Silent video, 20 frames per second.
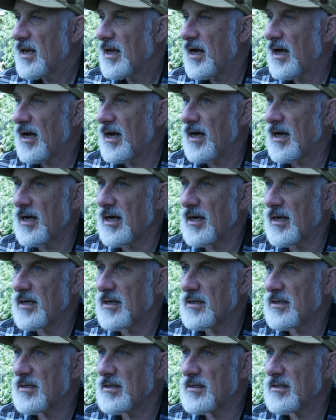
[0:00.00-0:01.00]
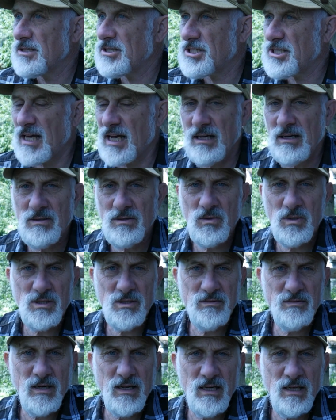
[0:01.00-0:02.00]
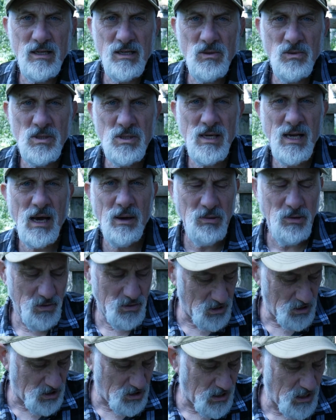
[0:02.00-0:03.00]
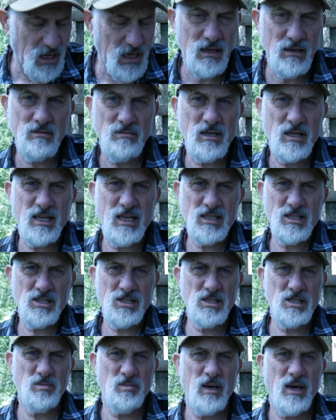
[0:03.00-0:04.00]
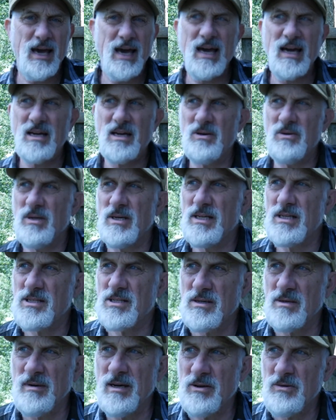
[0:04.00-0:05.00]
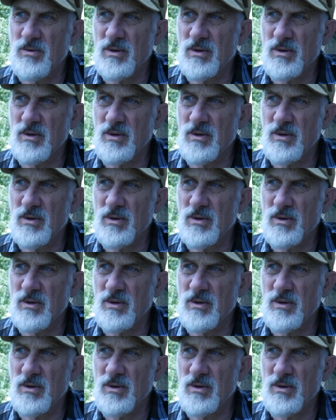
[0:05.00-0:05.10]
The sound wasn't very good. I wasn't happy with the sound. My kitchen's a bit echoey, so I might